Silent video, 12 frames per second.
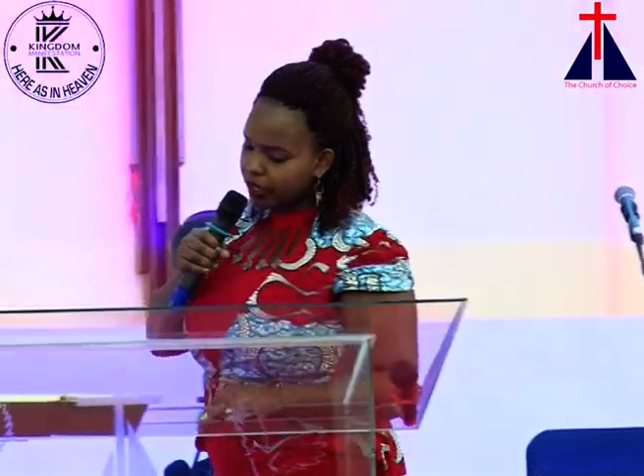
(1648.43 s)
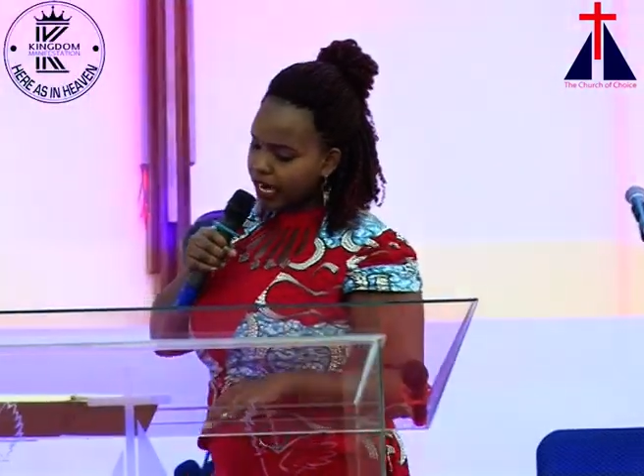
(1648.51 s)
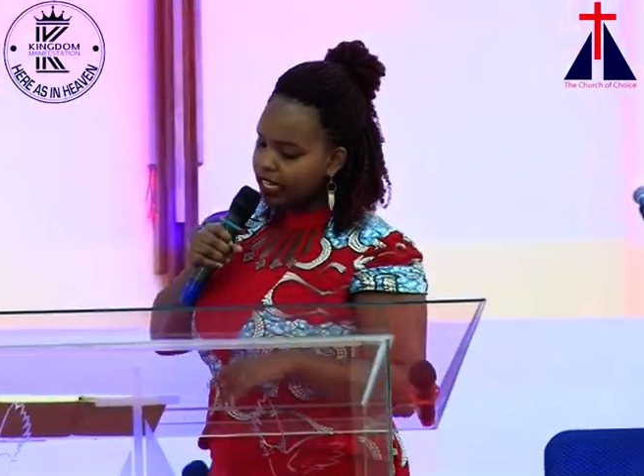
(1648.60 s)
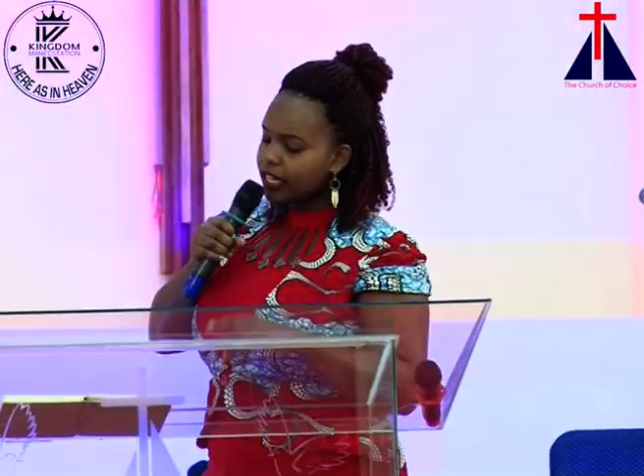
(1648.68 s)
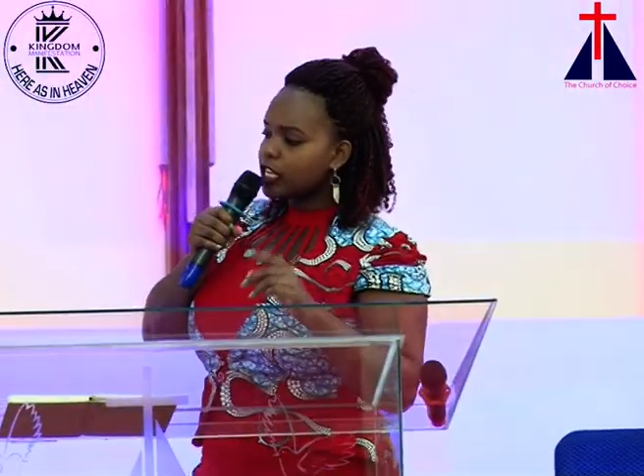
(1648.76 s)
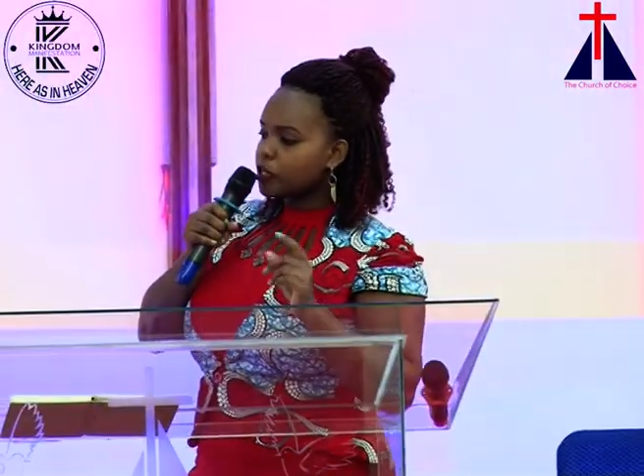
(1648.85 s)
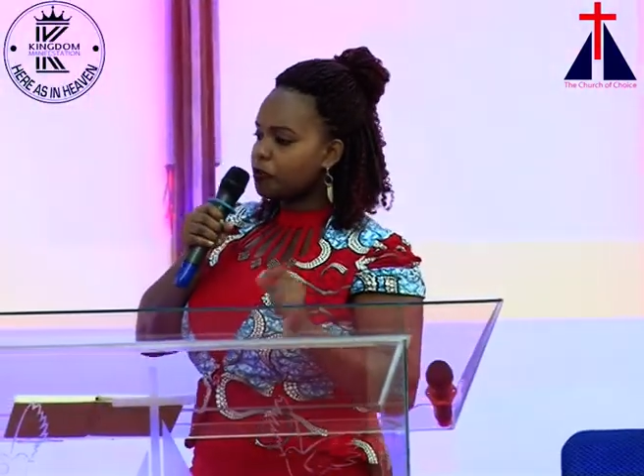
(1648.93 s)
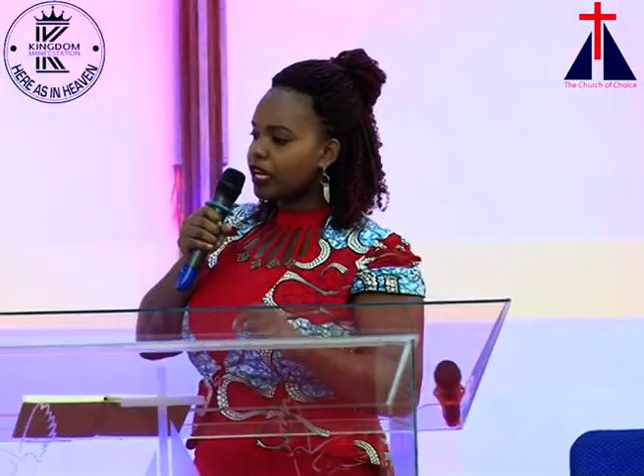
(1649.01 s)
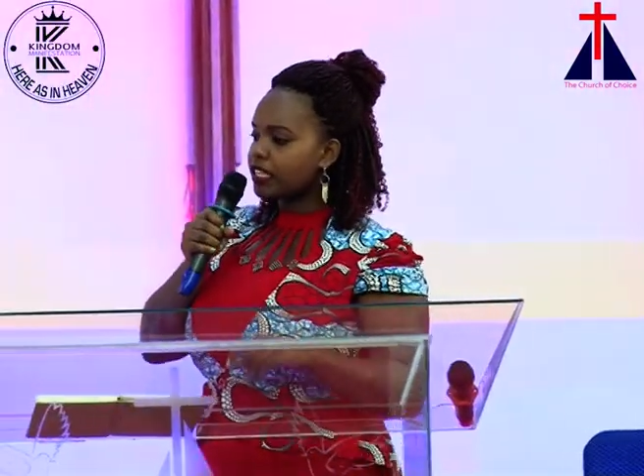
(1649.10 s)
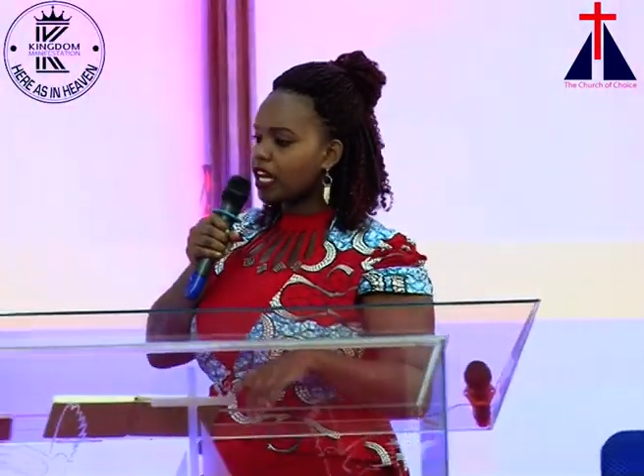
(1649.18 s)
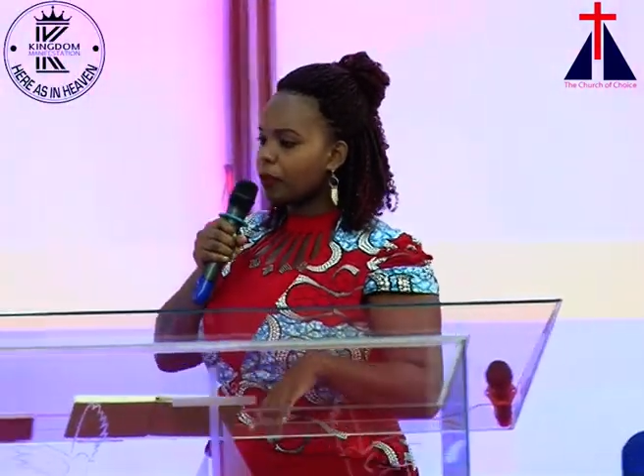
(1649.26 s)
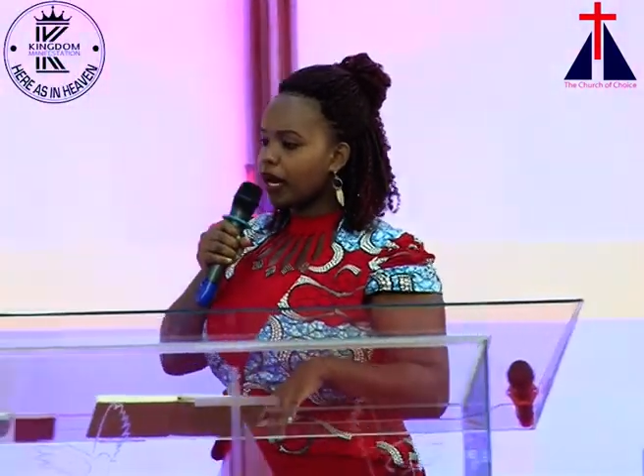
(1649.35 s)
get,
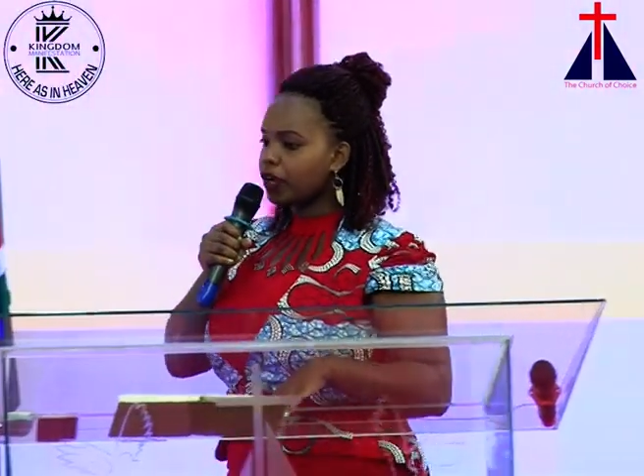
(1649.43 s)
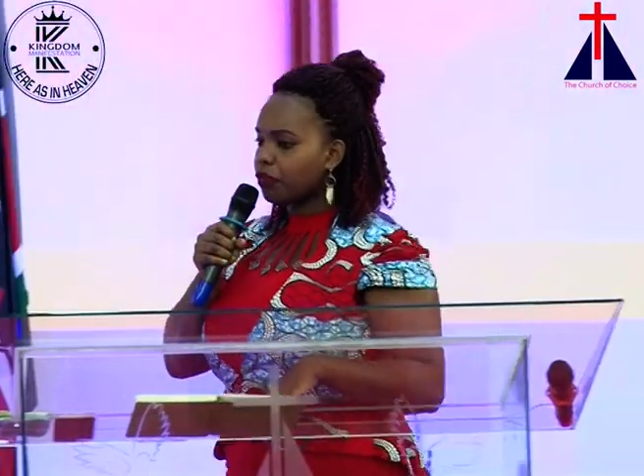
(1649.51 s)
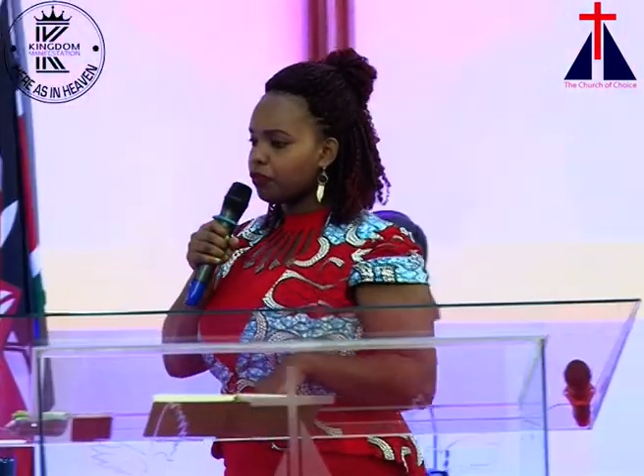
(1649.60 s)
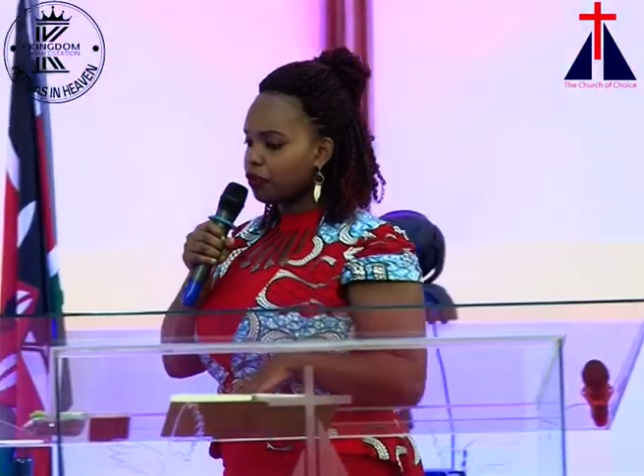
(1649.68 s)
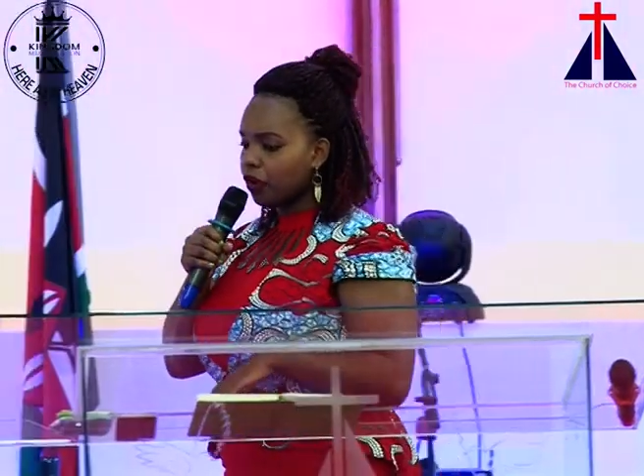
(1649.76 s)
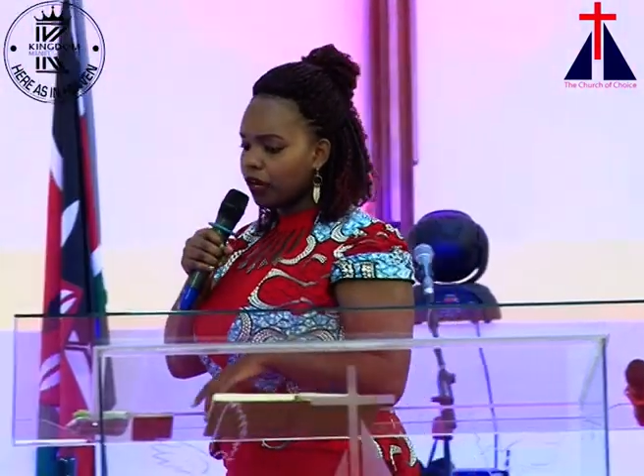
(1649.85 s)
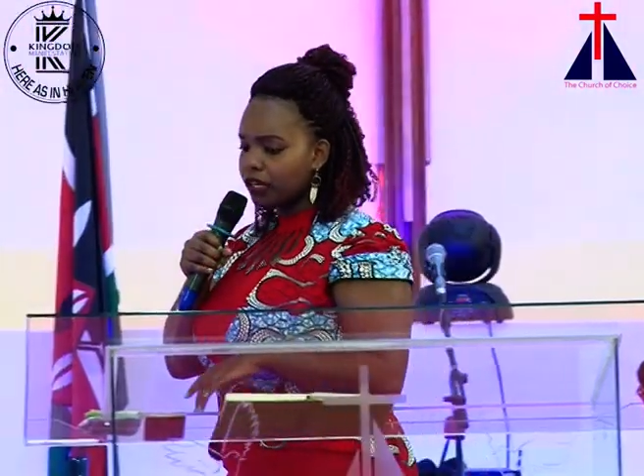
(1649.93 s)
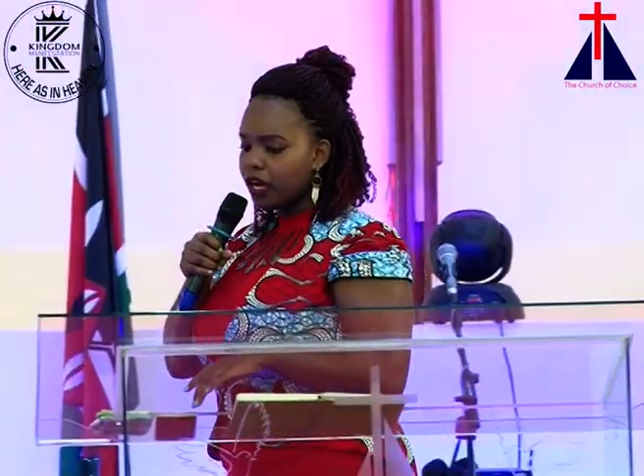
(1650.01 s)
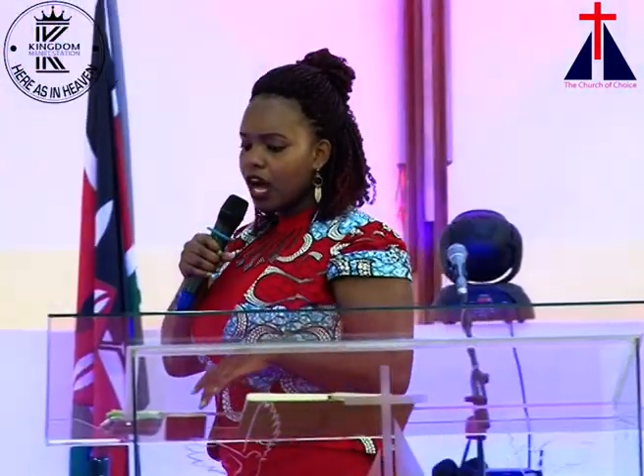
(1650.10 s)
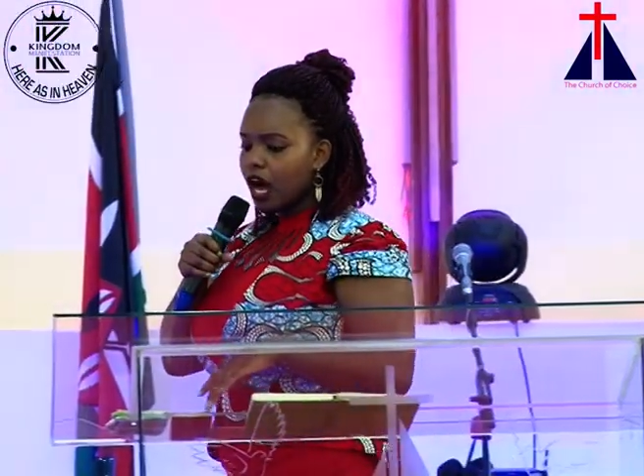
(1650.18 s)
speak the word of God.